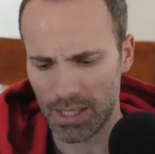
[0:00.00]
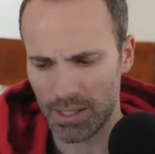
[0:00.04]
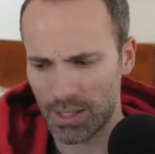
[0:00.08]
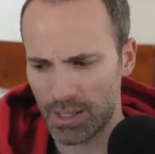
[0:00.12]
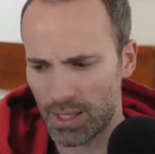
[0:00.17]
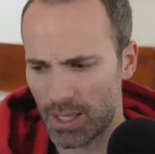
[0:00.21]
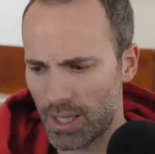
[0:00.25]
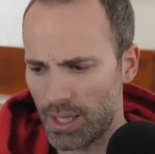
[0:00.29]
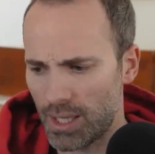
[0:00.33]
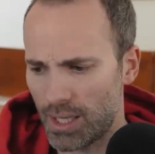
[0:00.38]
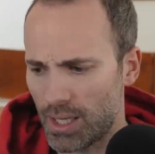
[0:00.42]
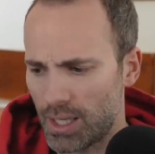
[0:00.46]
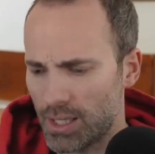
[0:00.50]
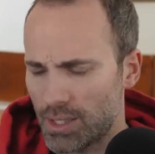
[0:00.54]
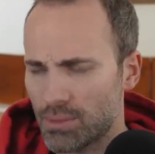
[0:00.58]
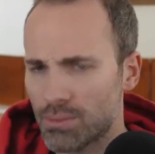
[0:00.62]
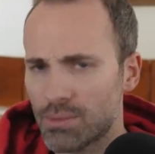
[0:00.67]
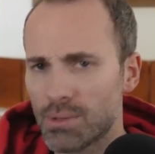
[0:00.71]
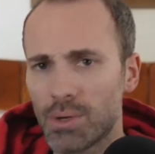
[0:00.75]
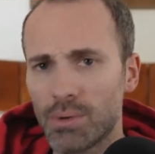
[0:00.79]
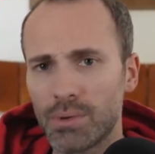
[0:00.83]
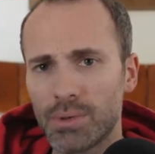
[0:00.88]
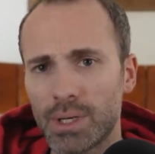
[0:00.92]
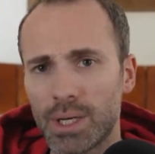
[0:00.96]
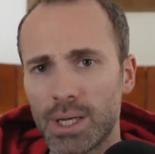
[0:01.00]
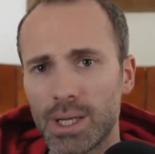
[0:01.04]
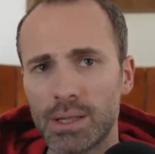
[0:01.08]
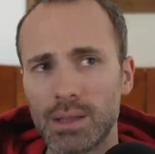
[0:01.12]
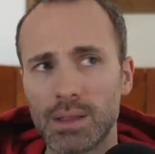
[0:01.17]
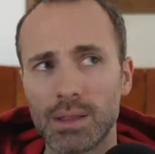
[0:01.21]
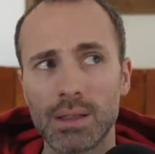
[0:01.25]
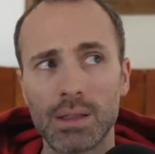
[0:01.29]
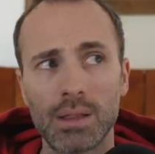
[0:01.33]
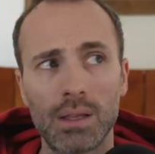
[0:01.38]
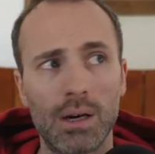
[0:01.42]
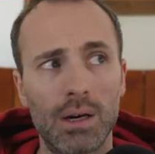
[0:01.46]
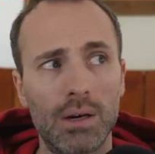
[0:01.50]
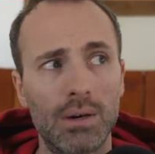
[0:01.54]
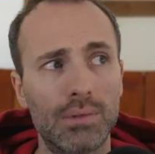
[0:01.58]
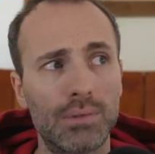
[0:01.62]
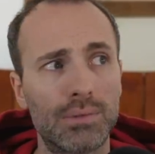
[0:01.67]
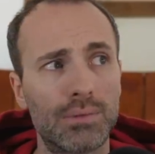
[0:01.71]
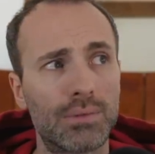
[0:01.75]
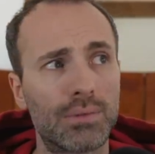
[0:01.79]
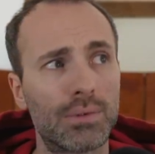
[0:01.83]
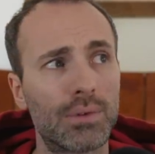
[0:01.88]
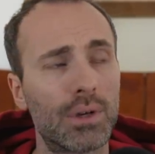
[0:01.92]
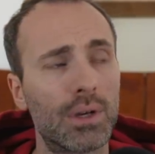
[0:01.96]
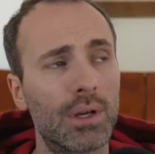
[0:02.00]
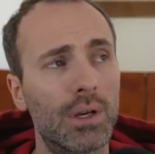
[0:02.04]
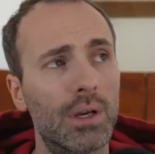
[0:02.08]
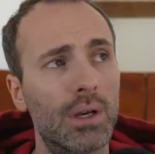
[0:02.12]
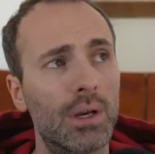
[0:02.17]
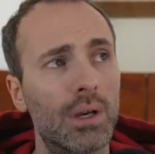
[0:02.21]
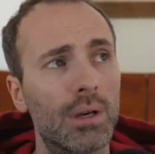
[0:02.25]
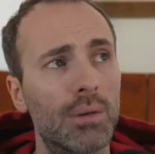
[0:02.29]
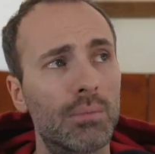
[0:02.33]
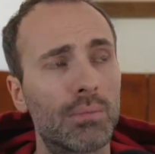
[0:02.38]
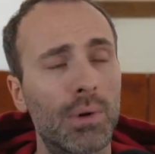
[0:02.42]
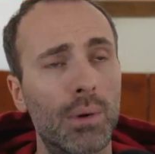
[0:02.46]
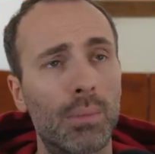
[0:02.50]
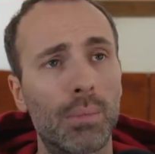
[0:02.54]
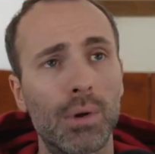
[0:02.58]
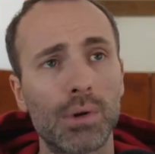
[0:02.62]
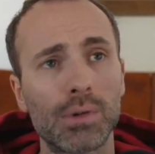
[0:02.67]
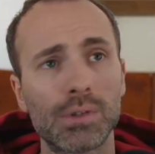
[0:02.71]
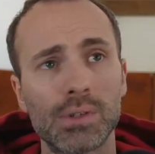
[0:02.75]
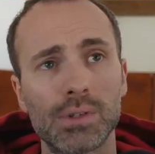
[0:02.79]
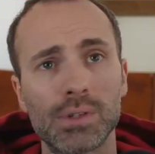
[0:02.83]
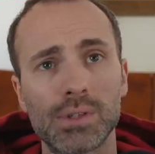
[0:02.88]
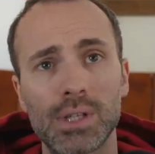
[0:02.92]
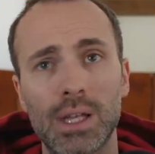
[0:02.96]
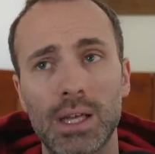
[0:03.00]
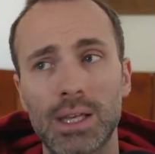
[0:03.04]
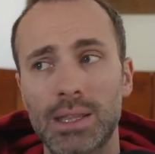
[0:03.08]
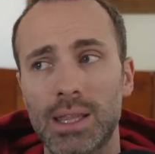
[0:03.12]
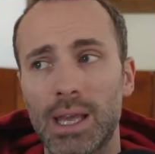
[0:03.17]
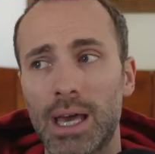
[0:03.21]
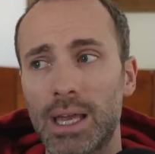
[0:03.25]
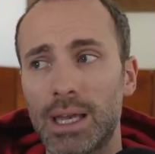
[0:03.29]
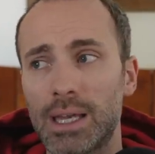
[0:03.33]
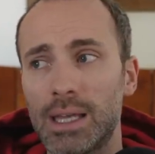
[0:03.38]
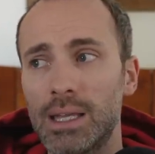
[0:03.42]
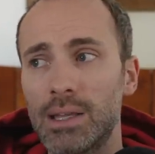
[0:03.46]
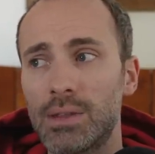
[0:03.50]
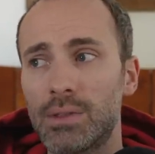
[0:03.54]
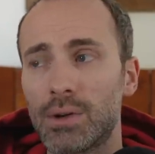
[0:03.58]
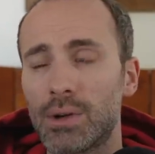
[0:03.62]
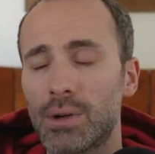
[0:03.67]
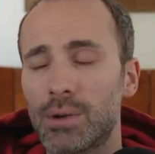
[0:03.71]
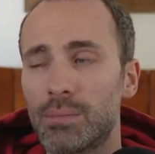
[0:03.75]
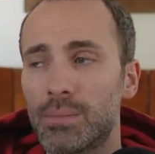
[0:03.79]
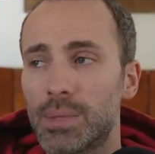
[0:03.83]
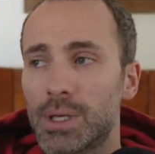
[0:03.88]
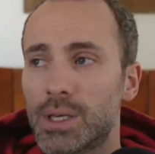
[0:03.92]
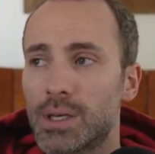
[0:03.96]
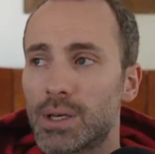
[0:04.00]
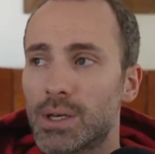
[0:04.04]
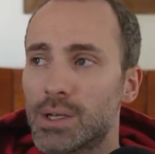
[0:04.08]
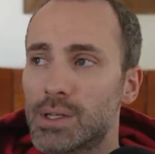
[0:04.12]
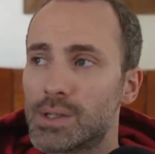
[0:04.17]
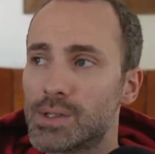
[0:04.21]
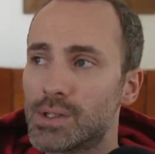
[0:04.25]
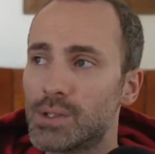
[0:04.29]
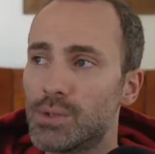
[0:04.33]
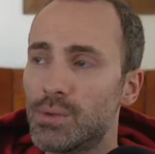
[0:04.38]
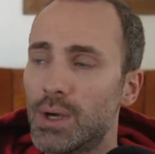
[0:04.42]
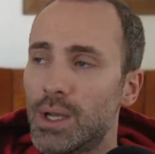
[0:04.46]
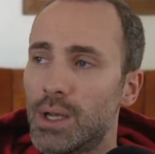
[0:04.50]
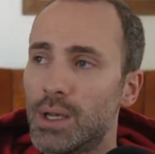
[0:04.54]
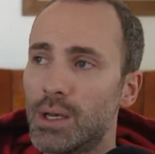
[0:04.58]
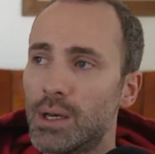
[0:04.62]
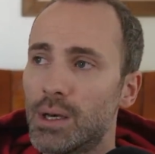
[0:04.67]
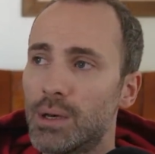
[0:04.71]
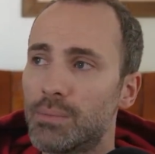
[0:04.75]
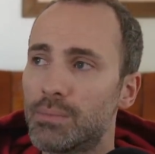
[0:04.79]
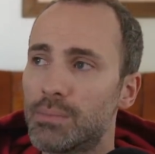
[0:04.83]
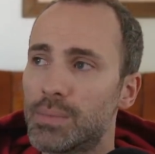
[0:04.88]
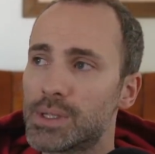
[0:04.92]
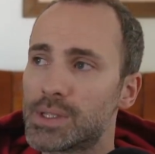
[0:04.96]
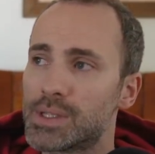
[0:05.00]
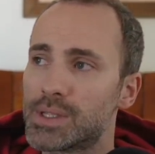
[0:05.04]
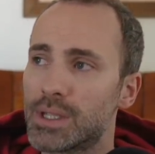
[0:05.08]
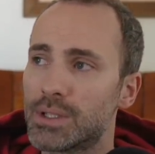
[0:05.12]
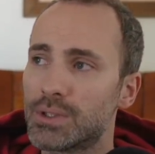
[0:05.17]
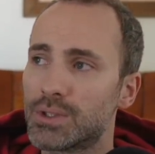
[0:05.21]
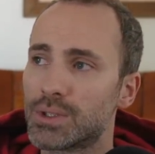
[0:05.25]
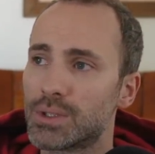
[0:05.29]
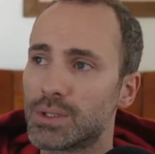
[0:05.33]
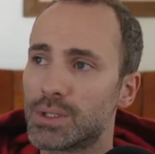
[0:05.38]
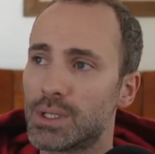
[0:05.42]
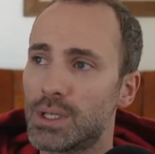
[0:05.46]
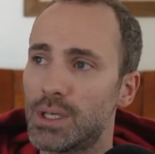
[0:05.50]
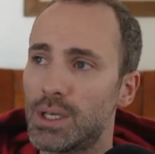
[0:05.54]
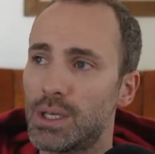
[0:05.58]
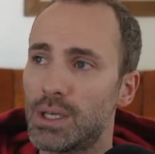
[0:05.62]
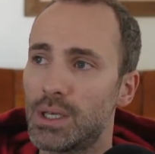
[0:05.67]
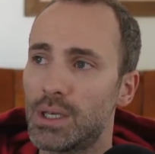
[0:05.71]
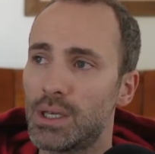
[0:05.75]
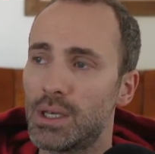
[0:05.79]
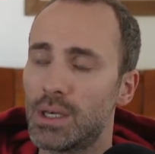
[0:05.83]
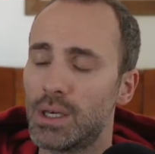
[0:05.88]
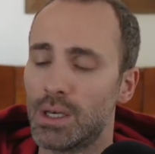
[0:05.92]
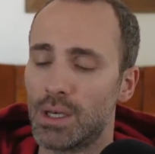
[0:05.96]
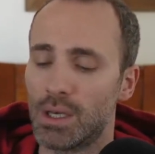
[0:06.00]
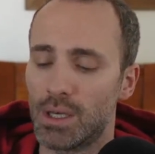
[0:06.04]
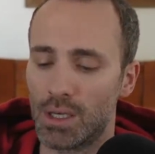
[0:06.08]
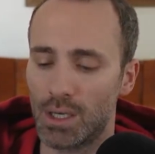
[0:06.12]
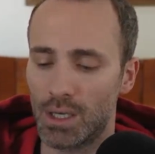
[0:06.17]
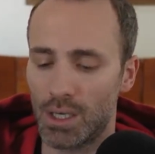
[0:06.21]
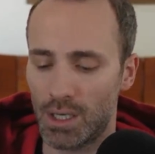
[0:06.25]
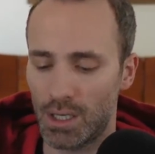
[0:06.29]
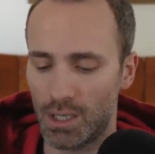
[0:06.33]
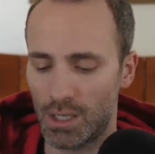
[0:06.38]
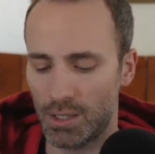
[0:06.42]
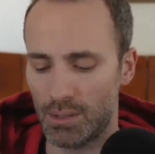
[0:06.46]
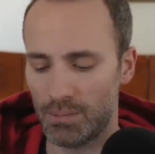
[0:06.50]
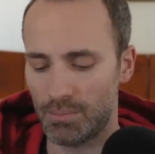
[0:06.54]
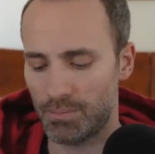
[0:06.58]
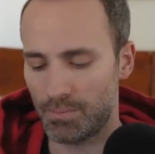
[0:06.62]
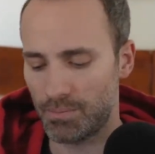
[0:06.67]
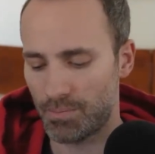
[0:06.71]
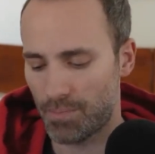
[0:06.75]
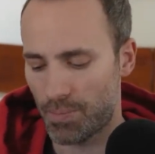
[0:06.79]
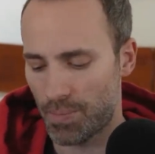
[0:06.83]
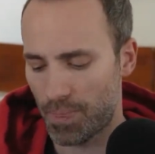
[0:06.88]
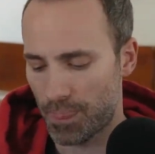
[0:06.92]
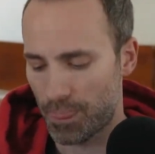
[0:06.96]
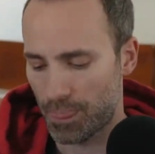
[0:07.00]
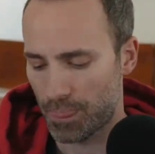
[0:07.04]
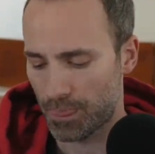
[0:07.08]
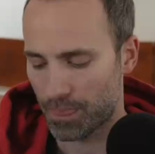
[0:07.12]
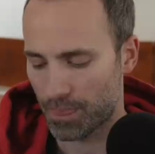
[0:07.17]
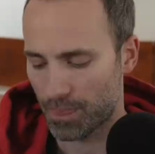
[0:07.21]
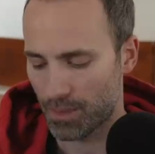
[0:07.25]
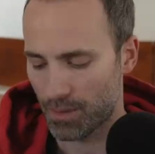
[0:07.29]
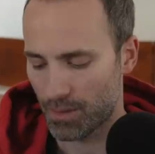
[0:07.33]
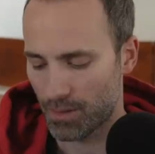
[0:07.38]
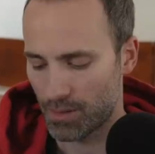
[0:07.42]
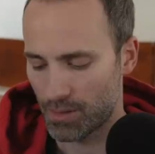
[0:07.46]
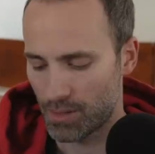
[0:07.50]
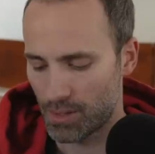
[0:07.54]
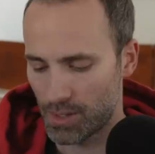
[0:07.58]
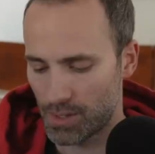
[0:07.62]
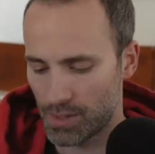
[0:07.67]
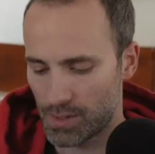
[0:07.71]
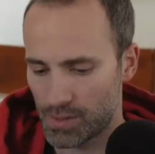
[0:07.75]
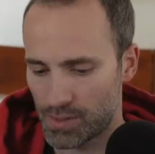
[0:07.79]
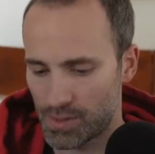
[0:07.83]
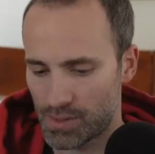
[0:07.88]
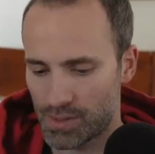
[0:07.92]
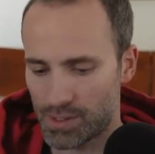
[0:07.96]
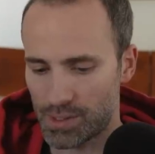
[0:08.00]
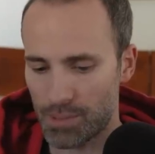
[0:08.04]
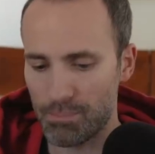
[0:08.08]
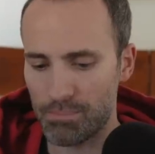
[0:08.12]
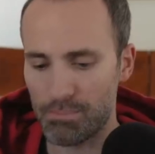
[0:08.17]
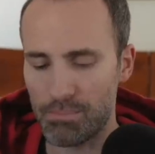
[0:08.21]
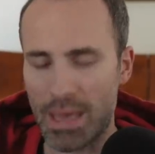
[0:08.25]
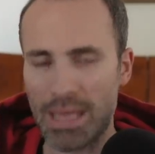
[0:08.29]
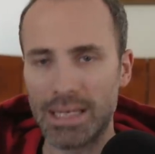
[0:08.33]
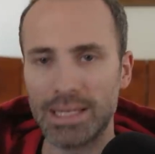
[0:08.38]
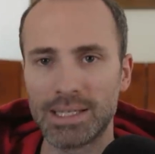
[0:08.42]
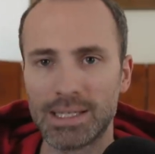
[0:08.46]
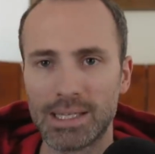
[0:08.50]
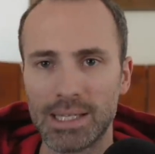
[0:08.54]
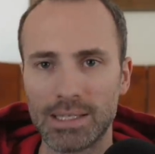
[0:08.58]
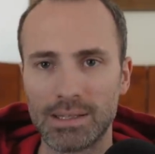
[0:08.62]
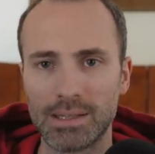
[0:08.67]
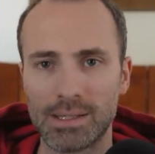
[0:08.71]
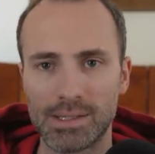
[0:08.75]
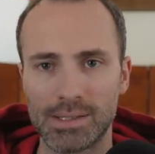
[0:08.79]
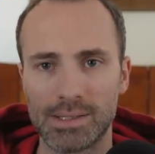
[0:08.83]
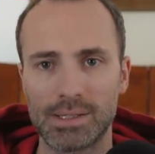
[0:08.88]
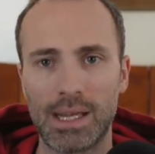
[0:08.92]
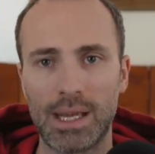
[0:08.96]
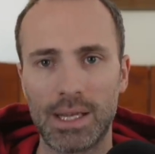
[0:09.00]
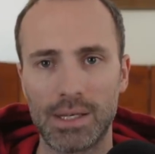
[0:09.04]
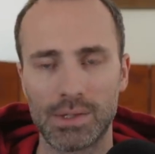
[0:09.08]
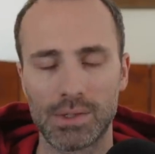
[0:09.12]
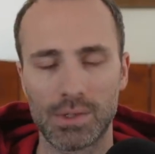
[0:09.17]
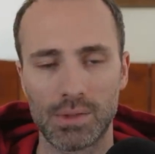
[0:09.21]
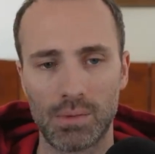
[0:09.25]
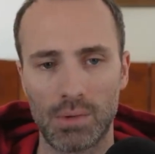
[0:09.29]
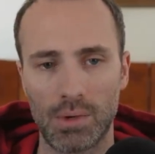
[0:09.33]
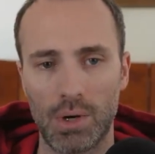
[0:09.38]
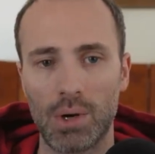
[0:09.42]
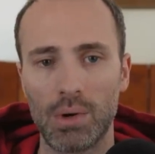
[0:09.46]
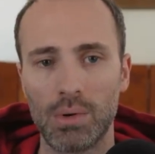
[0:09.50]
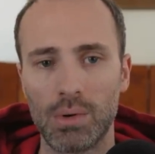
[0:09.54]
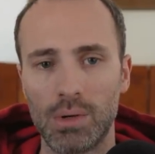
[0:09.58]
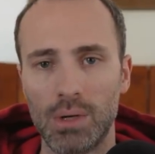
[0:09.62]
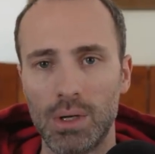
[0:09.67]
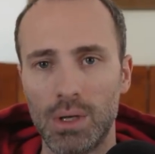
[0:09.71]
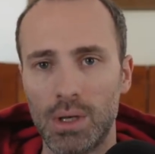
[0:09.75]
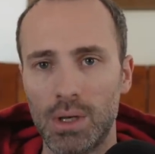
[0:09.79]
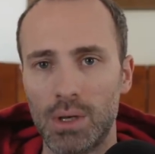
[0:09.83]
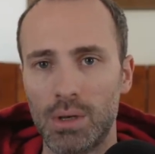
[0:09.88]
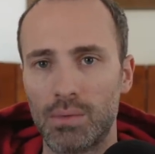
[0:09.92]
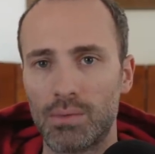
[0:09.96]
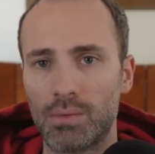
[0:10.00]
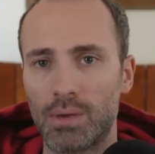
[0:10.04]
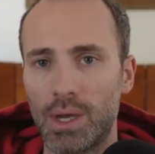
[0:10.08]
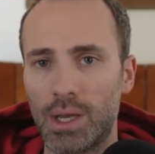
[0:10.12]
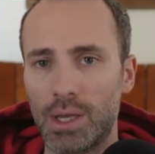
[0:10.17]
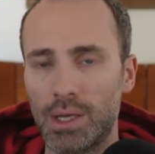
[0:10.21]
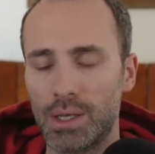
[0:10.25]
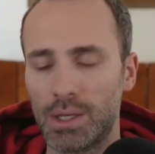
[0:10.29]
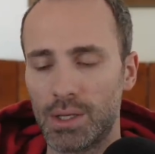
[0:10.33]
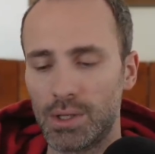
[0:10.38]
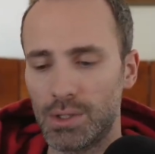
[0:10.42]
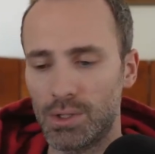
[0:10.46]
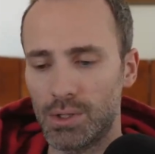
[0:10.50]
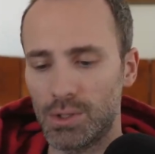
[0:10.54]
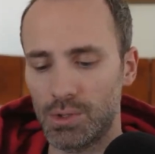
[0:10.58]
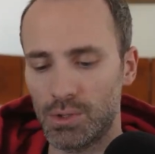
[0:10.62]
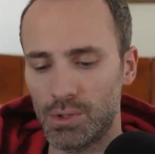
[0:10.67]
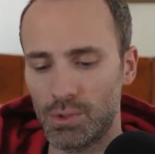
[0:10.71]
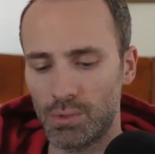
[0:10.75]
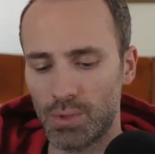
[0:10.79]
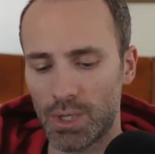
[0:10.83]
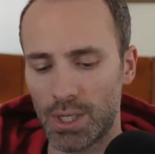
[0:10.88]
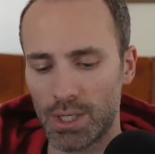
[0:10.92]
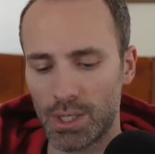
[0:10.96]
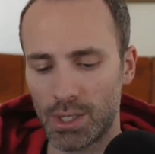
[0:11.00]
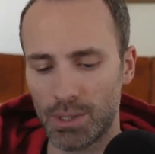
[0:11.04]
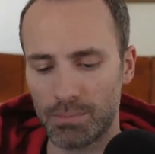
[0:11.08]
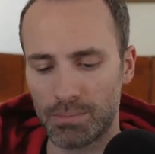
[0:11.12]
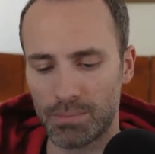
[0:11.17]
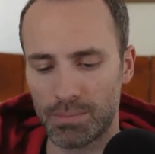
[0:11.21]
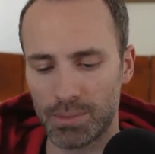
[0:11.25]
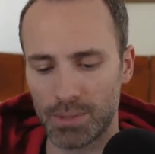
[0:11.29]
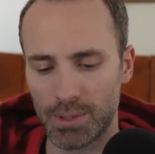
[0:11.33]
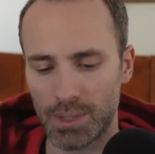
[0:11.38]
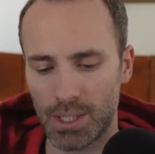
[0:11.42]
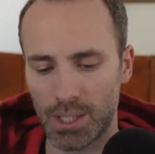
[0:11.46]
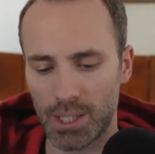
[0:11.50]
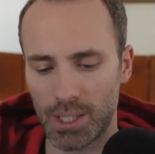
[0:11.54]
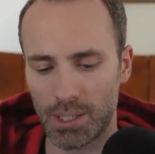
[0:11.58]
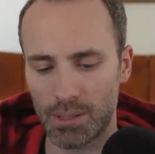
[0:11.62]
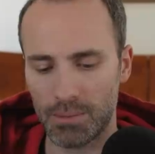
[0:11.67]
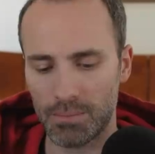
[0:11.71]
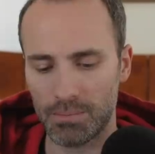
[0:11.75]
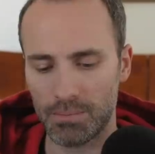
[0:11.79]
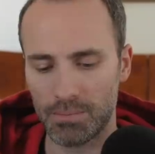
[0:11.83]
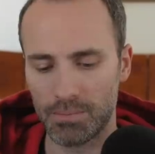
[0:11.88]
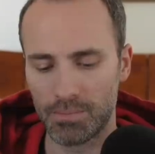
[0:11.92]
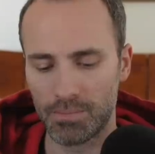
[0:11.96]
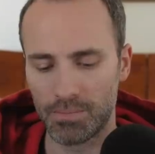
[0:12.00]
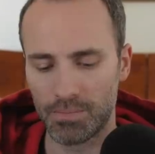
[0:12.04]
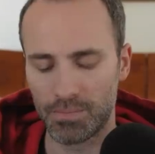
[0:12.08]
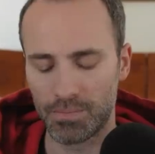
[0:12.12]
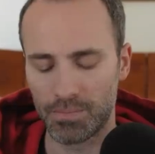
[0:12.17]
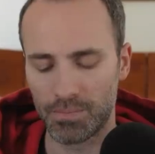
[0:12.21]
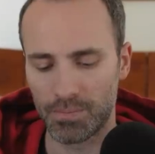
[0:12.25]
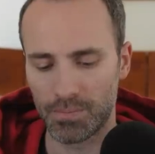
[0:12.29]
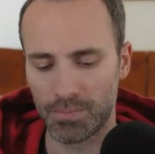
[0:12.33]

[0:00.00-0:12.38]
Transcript: and I, I don't know that I love proposals like that either because you end up essentially um, cementing the status quo, right? You, you end up um,